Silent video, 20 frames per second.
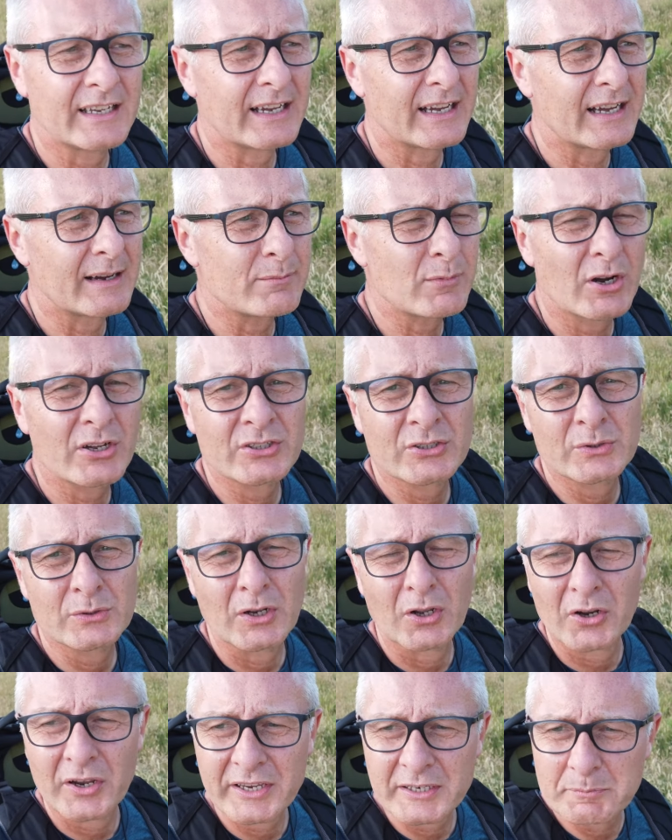Uh, might
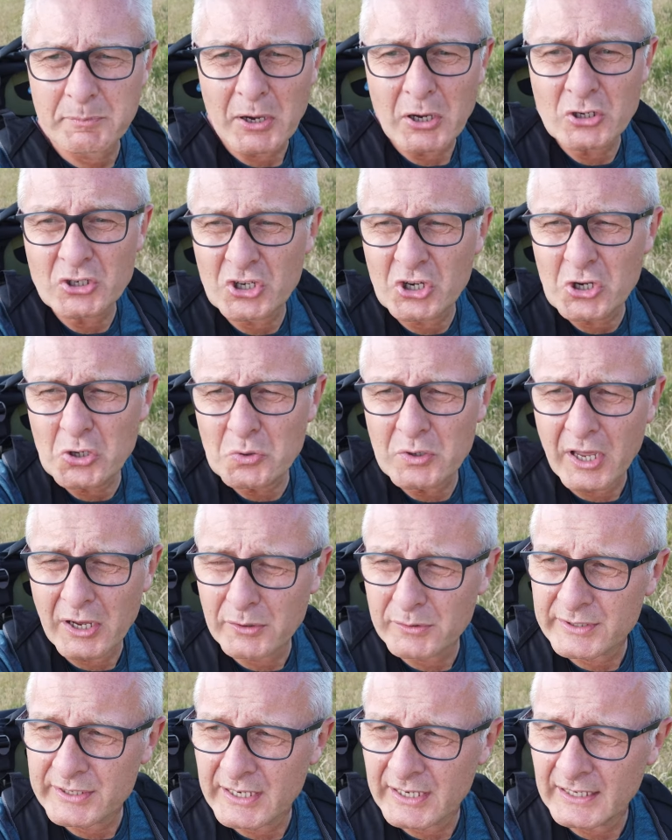do long exposure, who
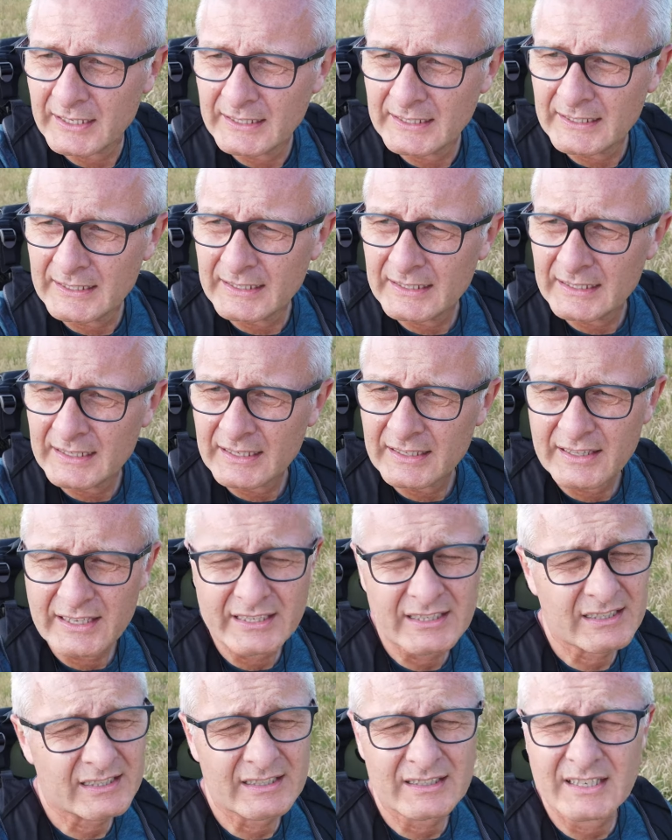knows?
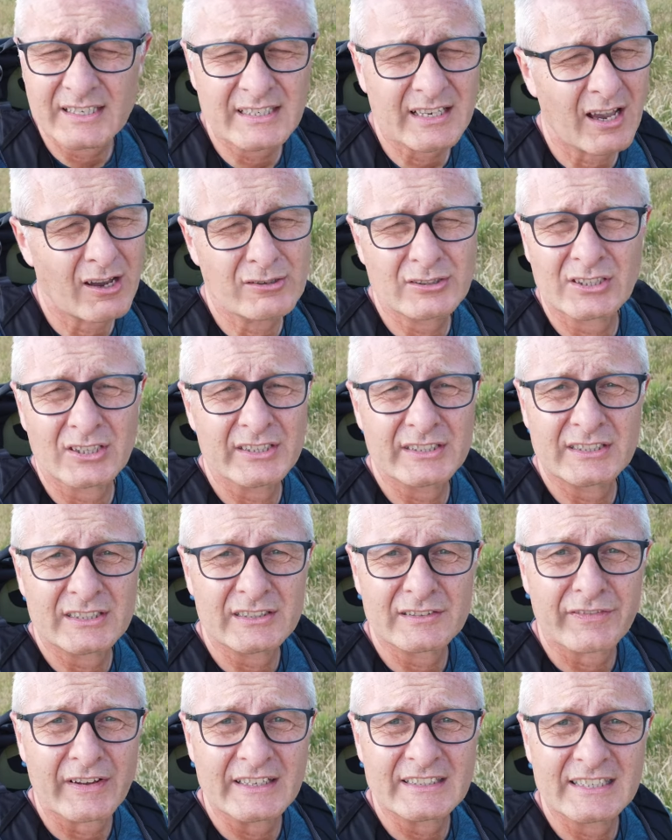This, this coastline is
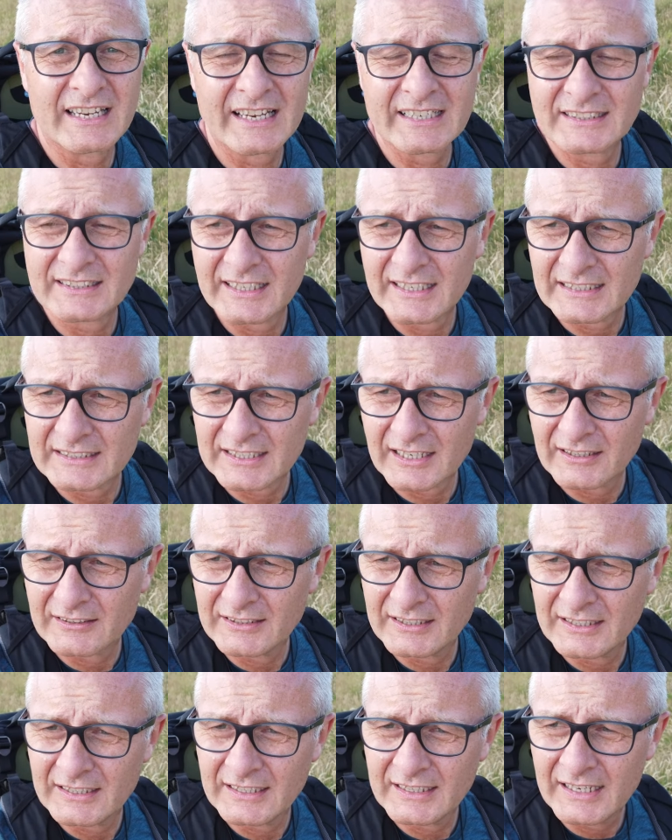just fantastic.
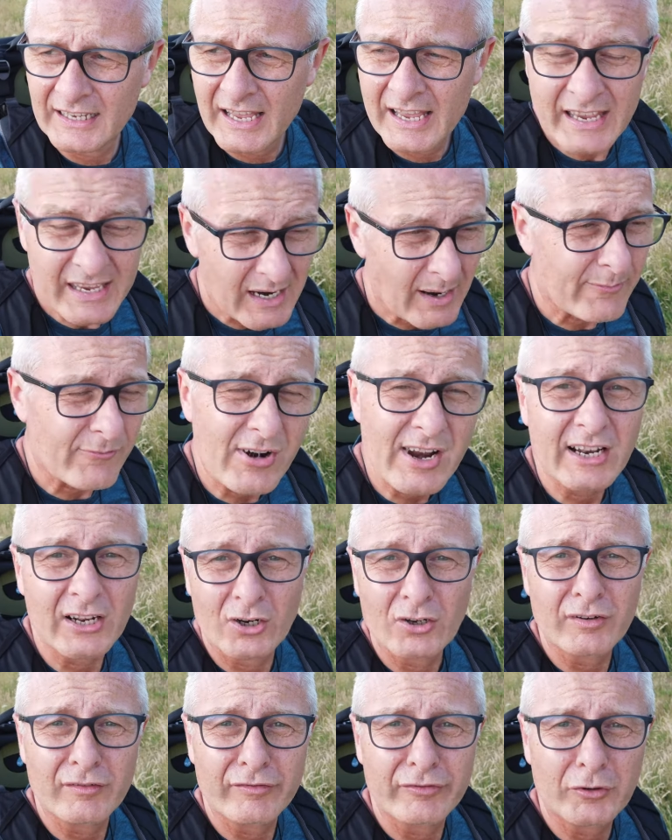So yeah, I'm
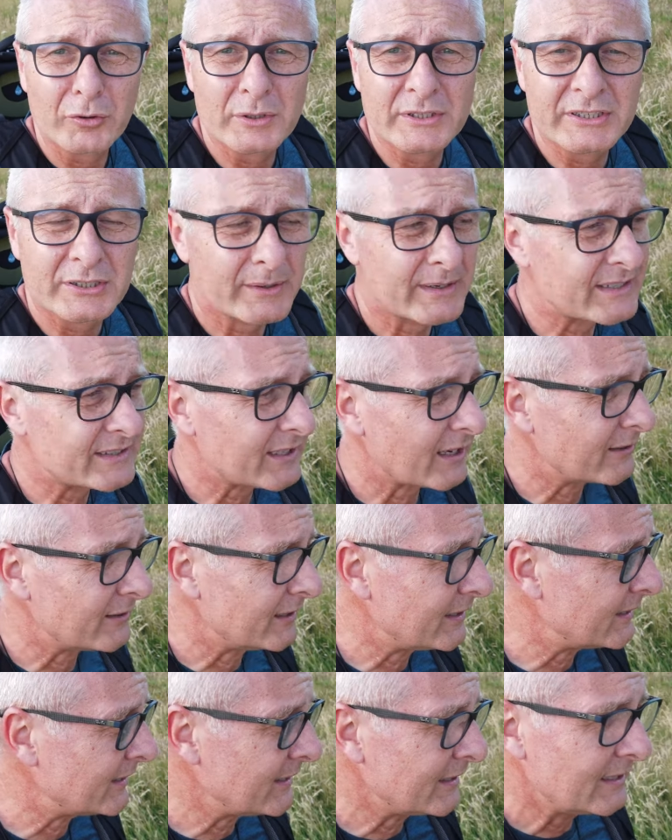really looking forward to it.
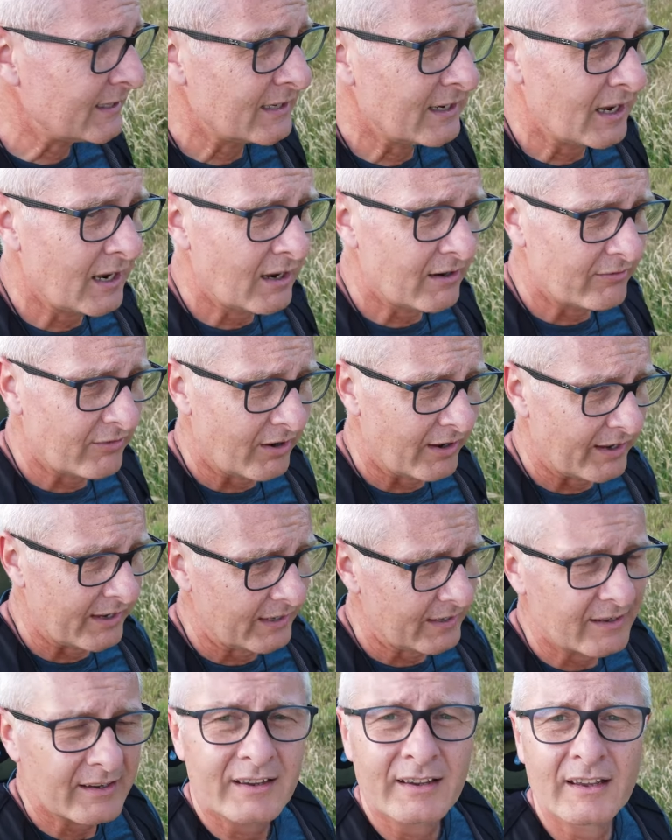So right,
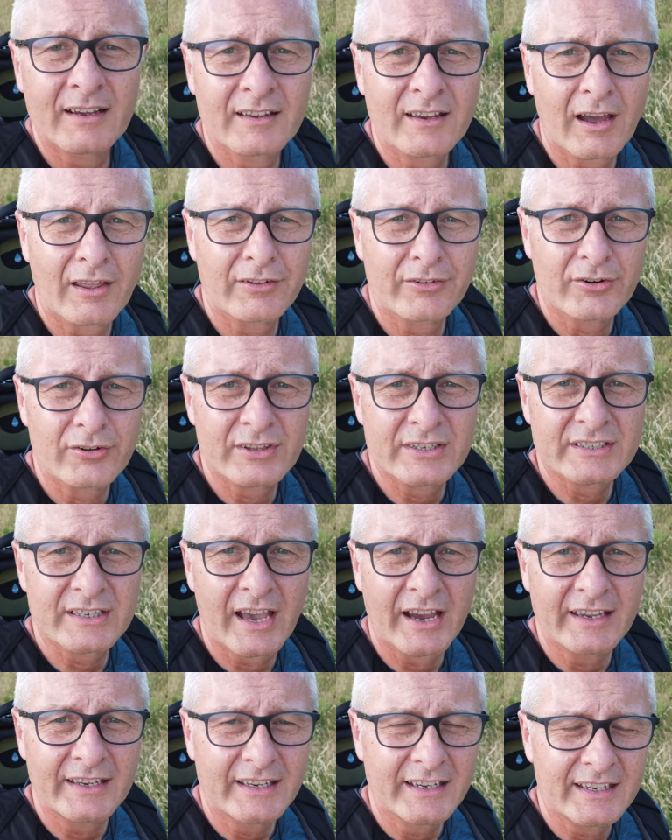going through this
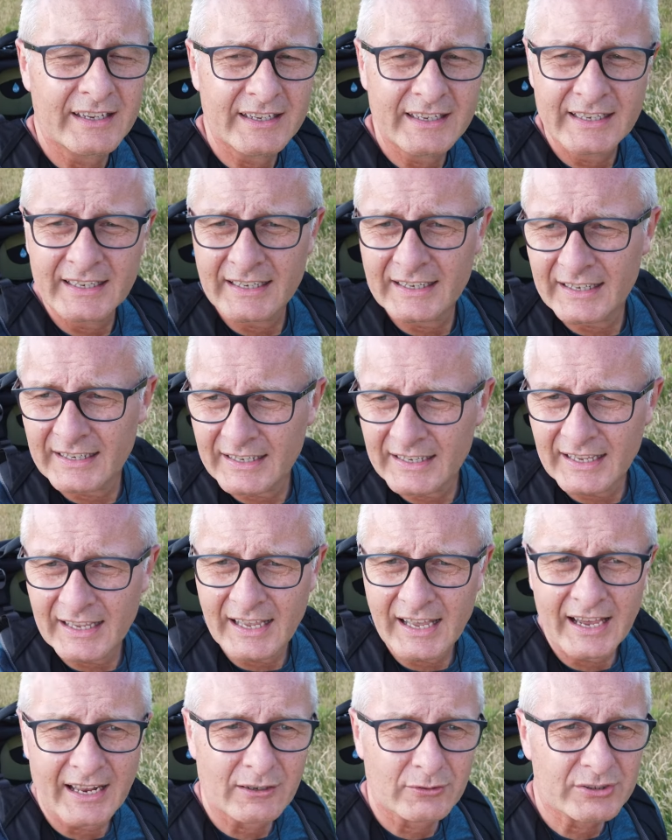gate,
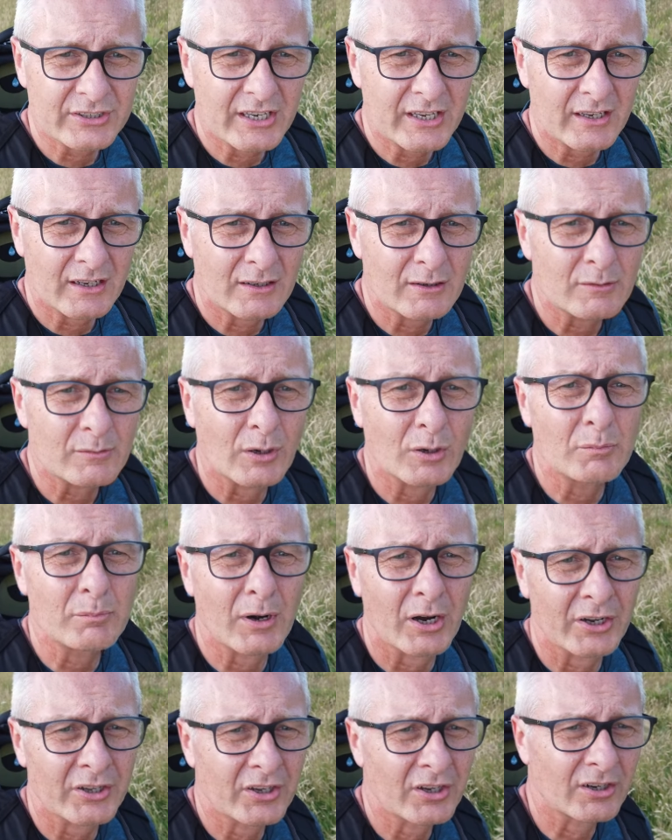and I'll see, oh, oh
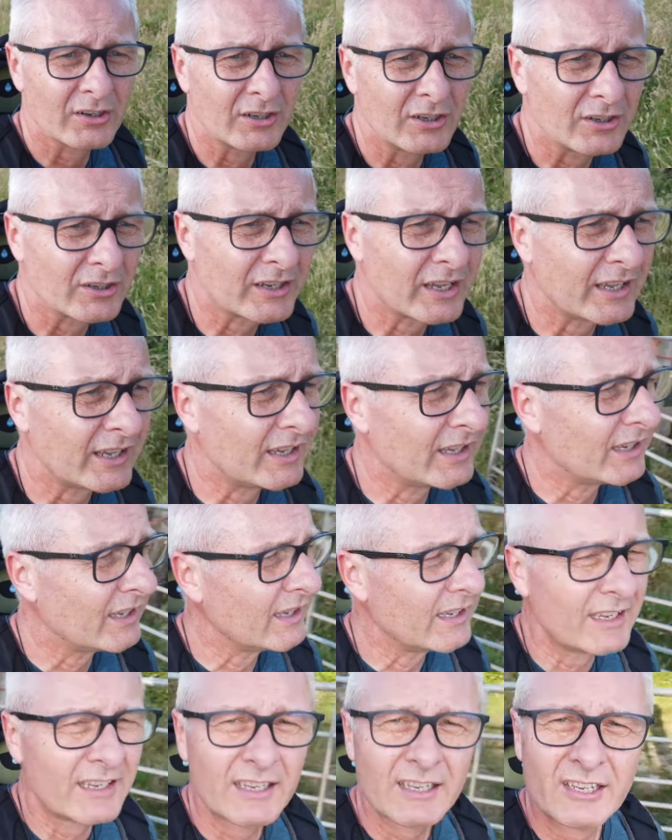my God, look,
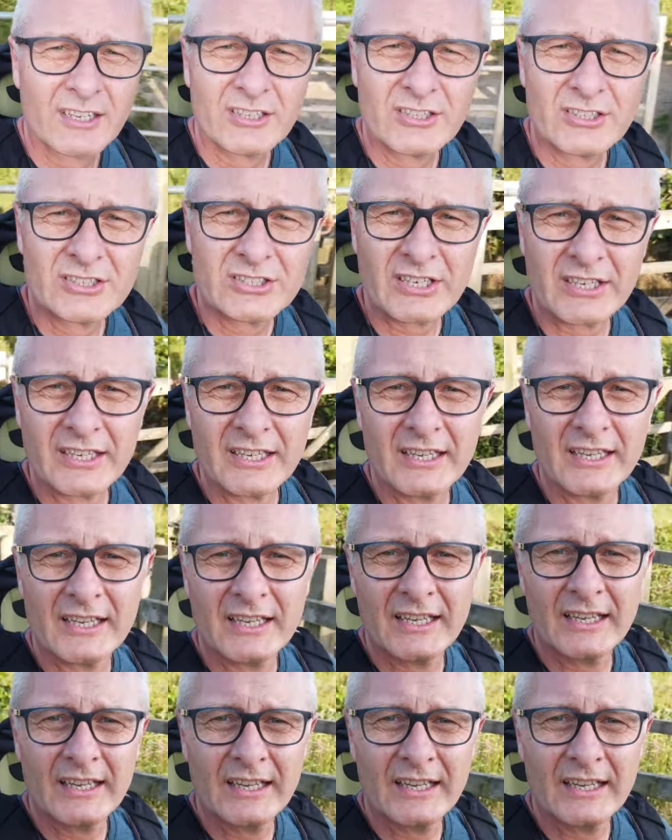can you see?